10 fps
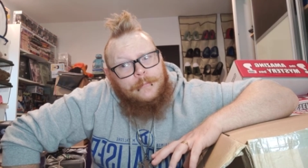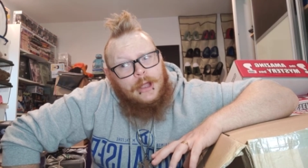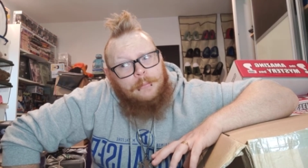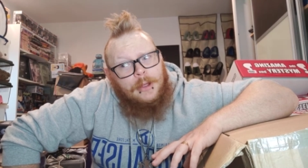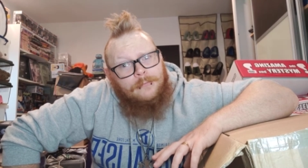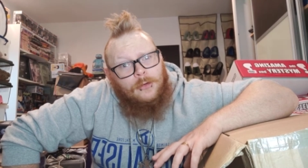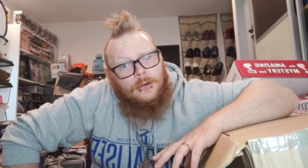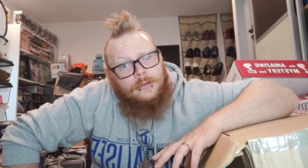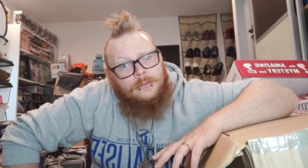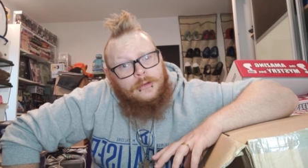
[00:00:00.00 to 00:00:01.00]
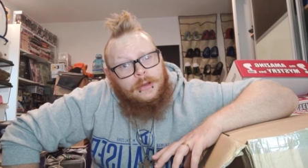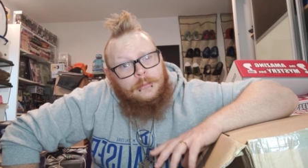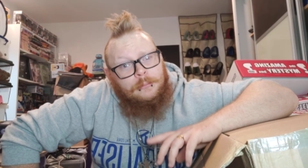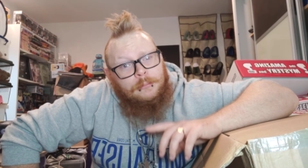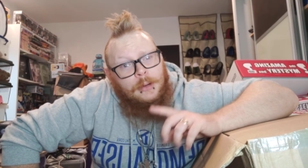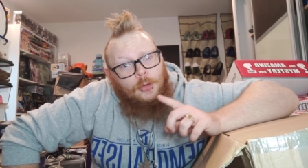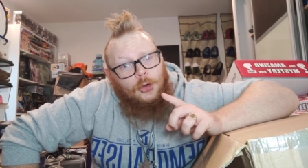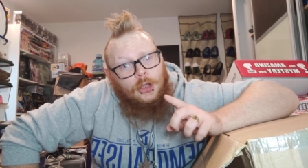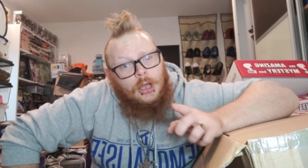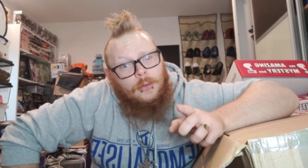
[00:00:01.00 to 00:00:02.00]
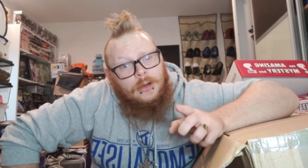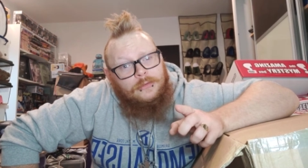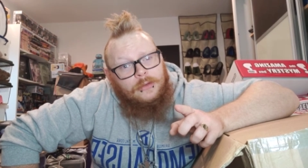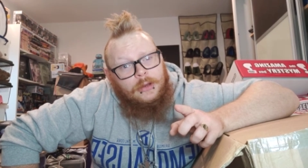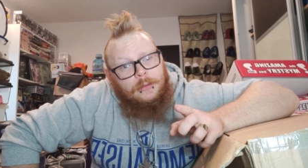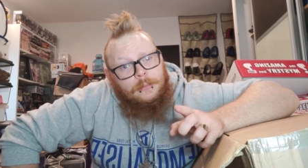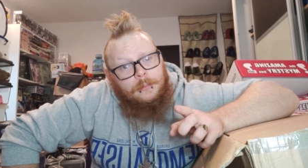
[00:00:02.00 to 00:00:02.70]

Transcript: I may have gone insane, but I'm not going insane.